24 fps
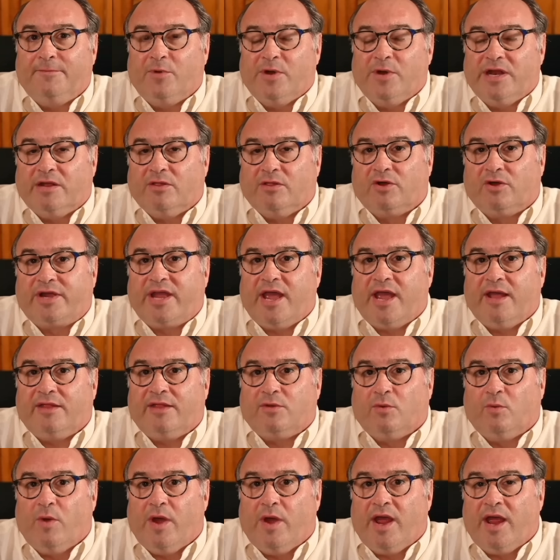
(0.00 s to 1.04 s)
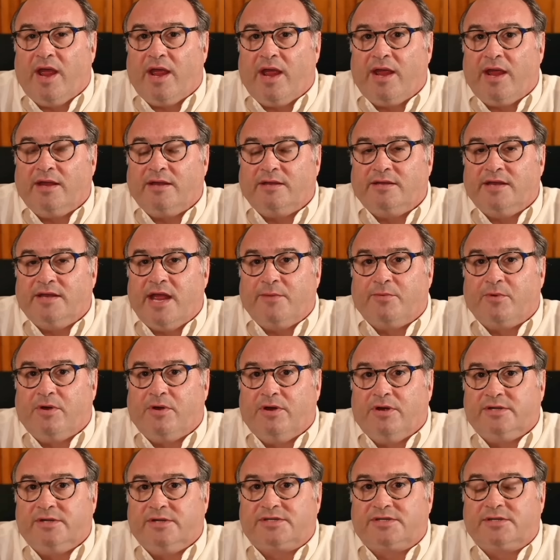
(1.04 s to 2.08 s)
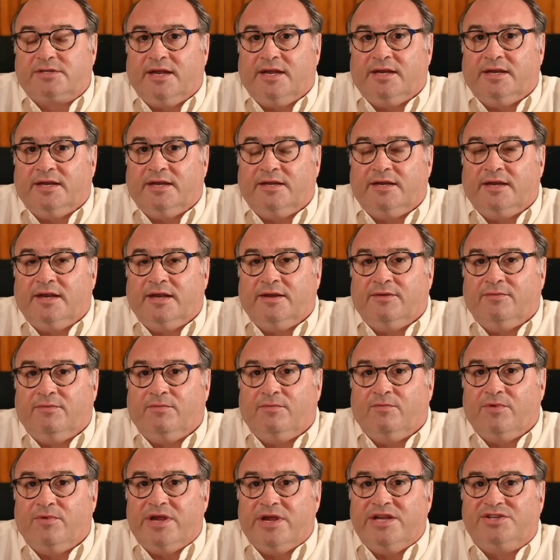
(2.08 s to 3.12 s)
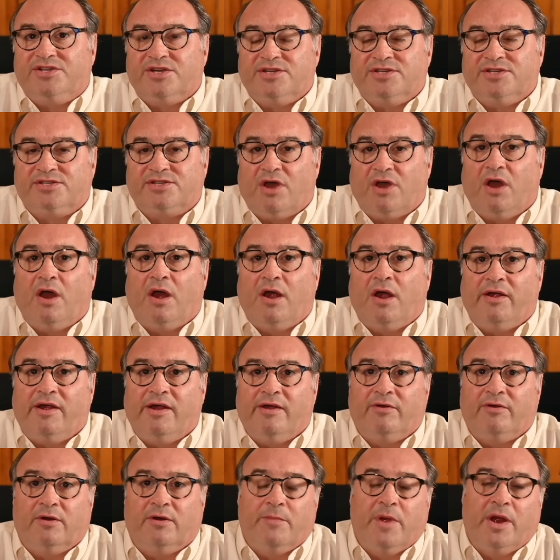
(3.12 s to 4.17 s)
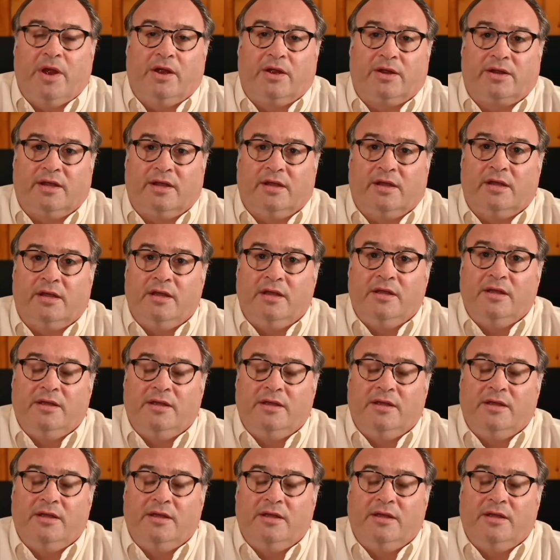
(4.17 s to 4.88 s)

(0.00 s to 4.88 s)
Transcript: when you look at the way neighborhoods and, and regions are here in America,